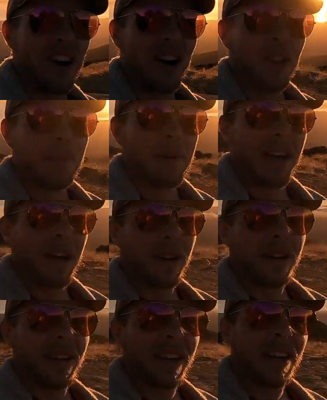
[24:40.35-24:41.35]
all
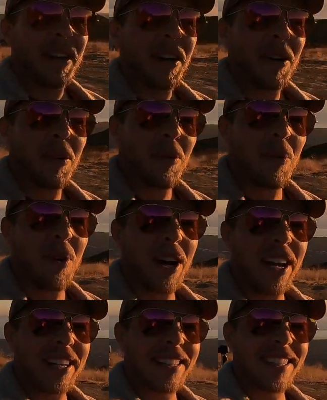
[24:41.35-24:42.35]
about
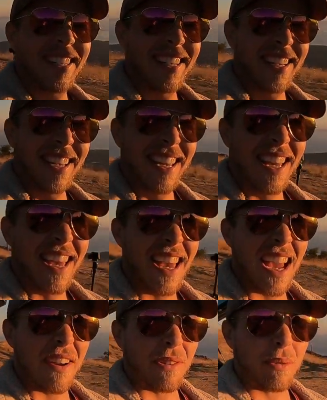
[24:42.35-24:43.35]
what
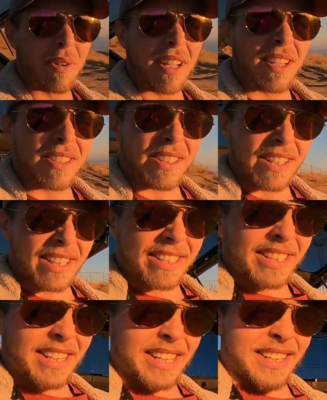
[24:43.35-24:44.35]
everyone else
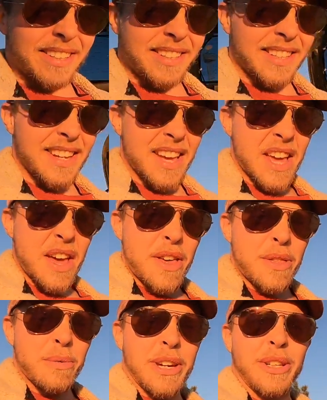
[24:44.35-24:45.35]
thinks is
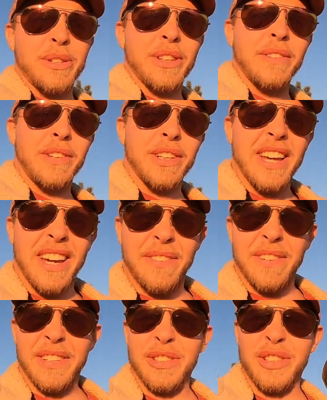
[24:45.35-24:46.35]
the way you should live your
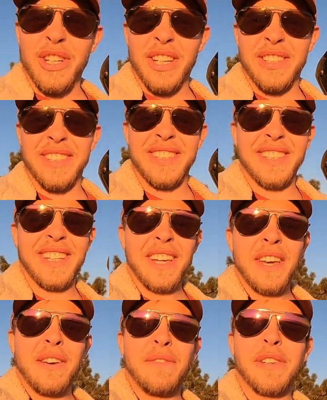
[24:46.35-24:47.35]
life. Just
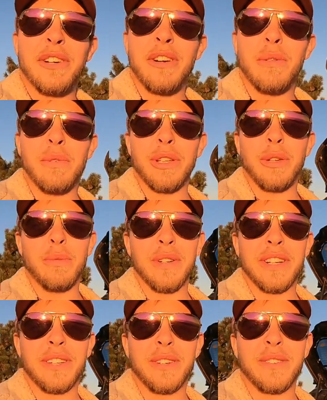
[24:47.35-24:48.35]
figure out what you
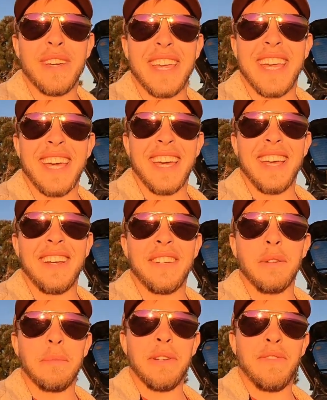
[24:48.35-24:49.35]
want to do and
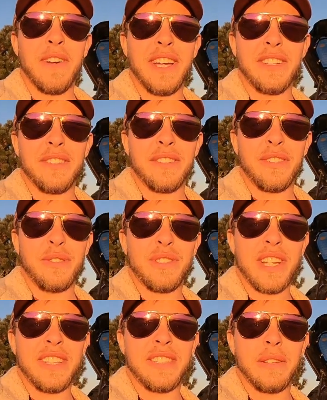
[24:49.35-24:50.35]
don't be afraid to
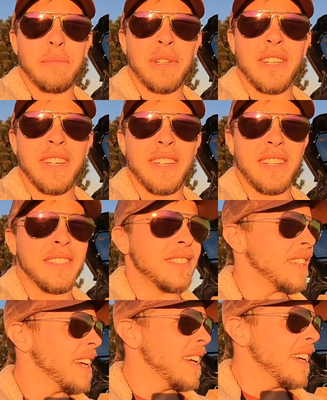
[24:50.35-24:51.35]
chase it, because